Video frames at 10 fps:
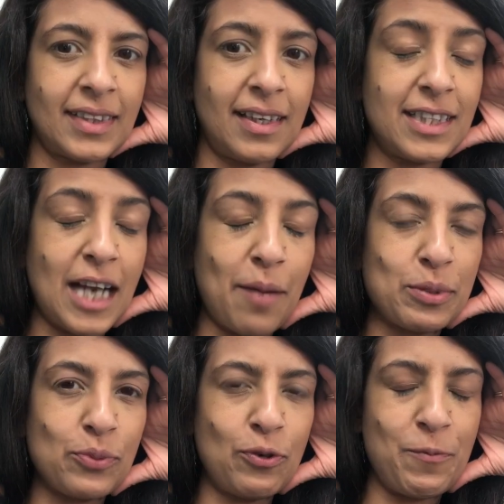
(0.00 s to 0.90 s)

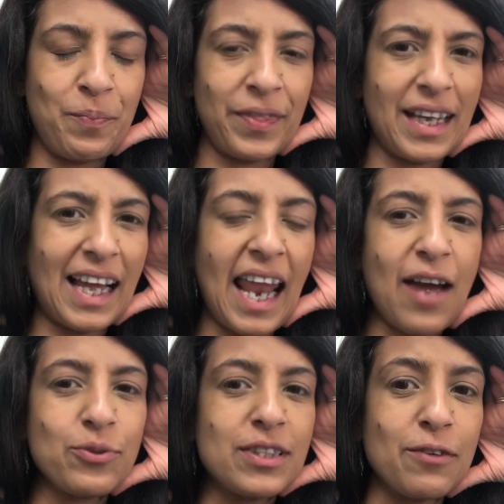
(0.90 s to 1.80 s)
Chapter 1. The
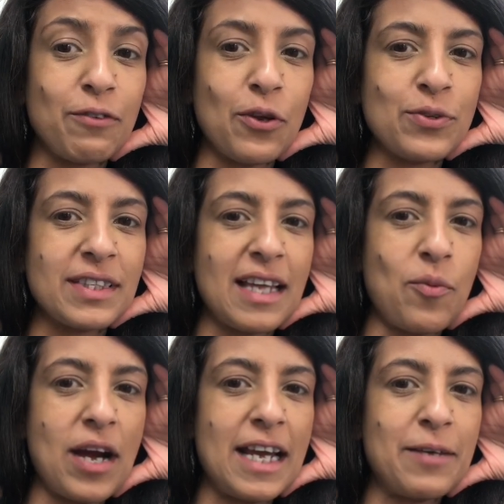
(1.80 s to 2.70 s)
clouds have lost their
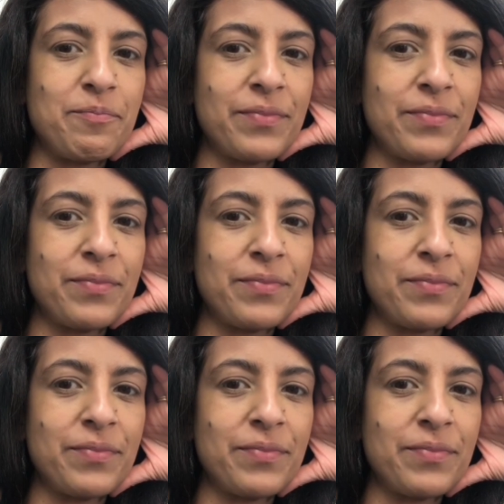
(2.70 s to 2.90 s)
way.